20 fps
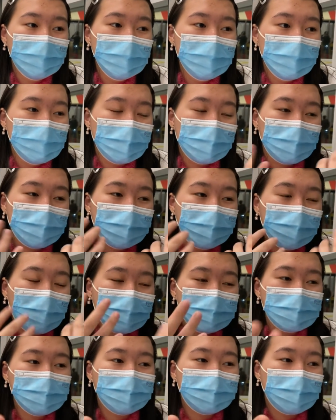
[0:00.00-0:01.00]
like
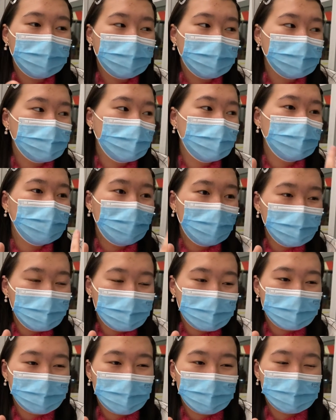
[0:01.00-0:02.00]
plastic bottles, they charge you
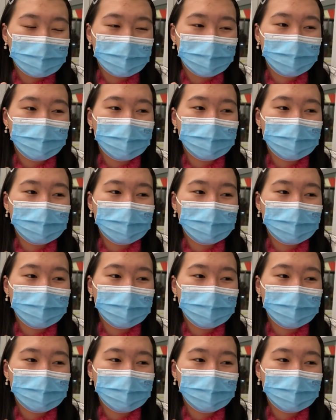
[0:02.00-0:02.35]
deposit fee.